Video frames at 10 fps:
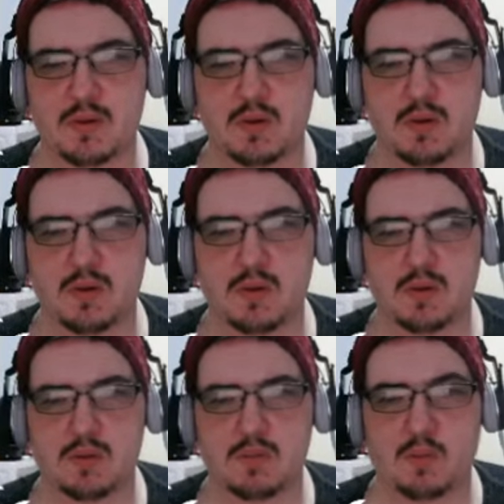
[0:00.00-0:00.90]

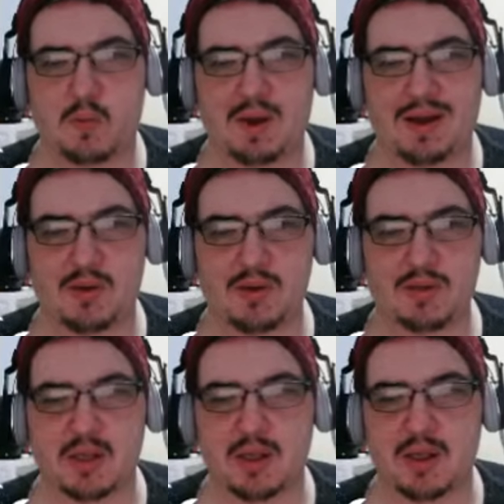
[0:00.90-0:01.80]
Wow, there's a
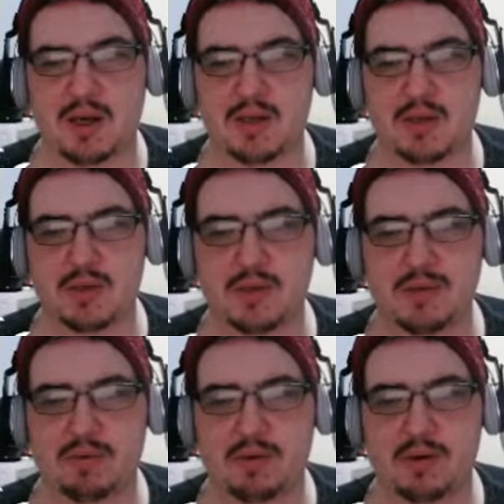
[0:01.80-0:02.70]
lot of shells
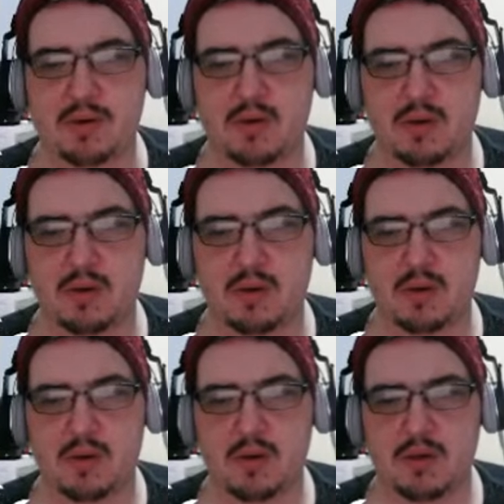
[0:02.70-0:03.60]
over here.
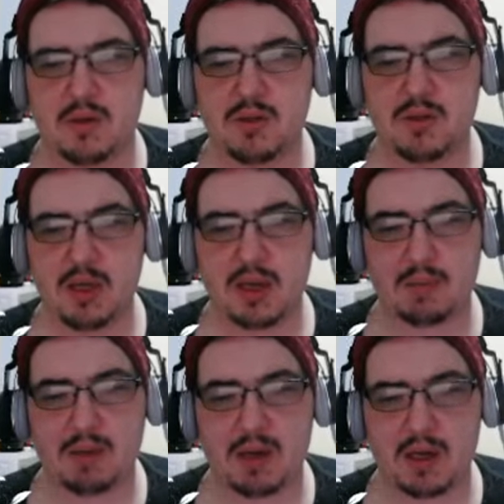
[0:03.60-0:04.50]
Jackpot!